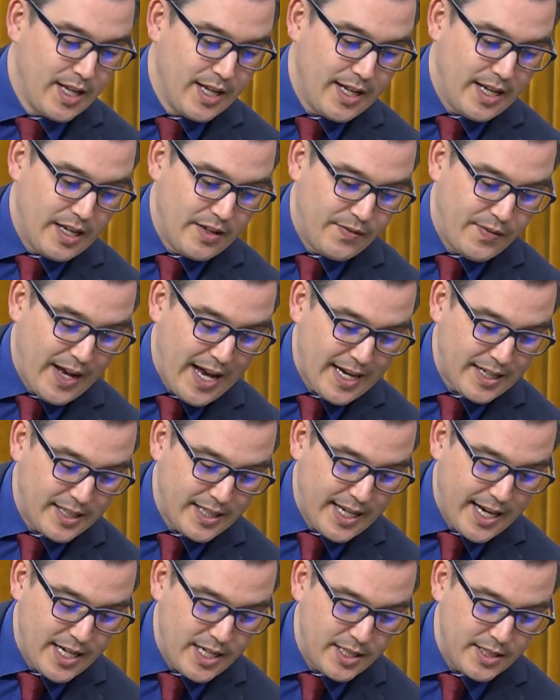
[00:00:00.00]
In fact,
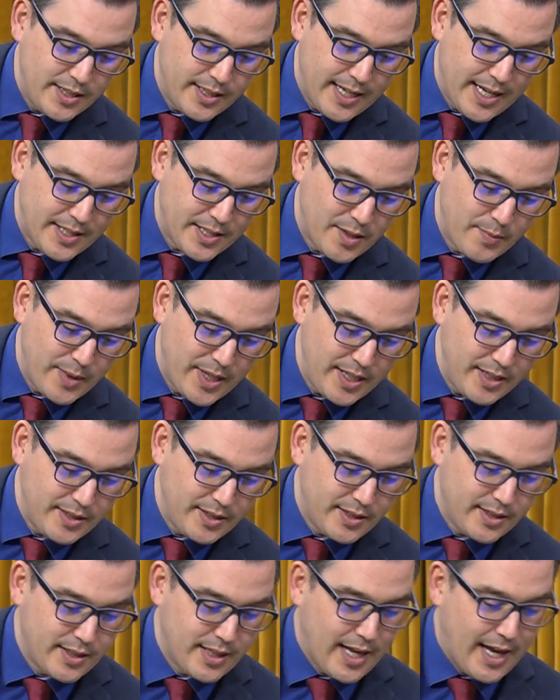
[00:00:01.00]
the agency
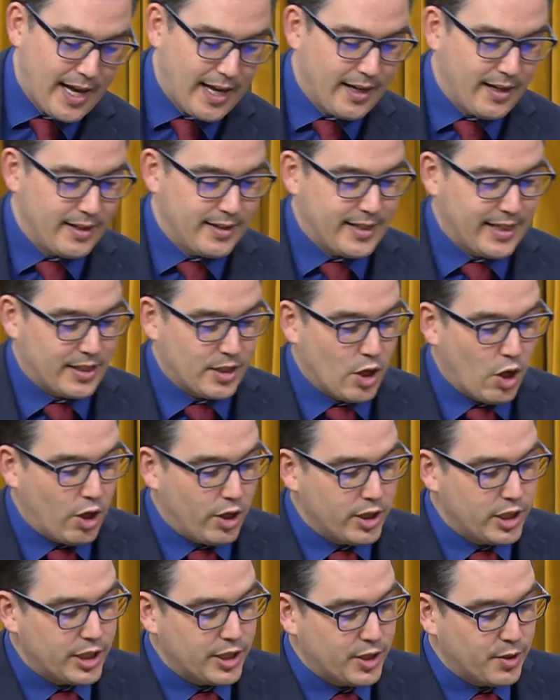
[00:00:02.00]
estimates that this
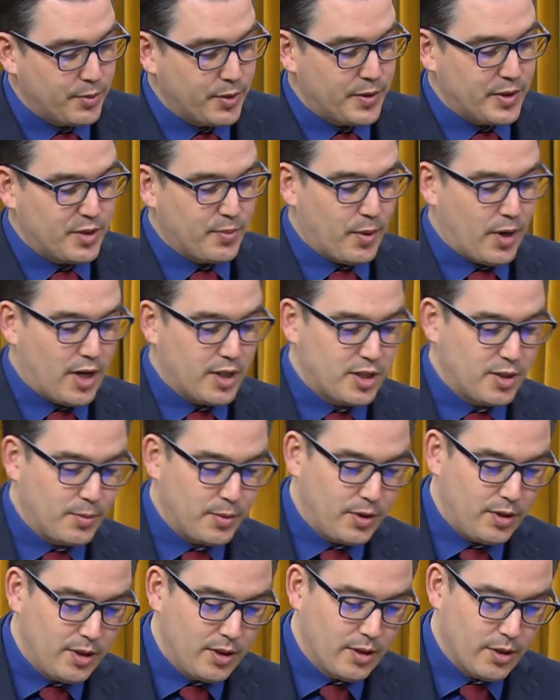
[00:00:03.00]
technology could be responsible